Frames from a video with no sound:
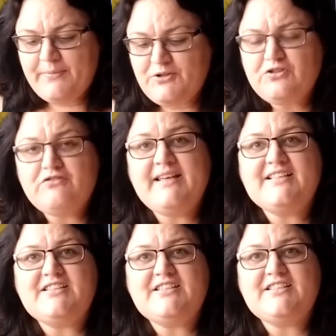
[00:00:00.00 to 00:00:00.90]
But Tori
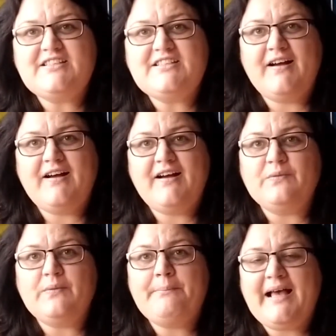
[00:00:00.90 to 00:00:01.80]
is surprised
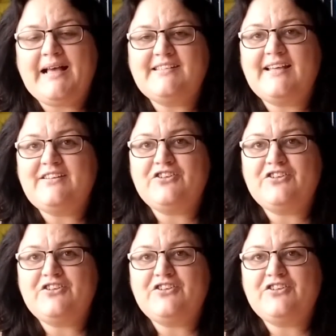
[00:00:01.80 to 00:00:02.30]
when Matt says he's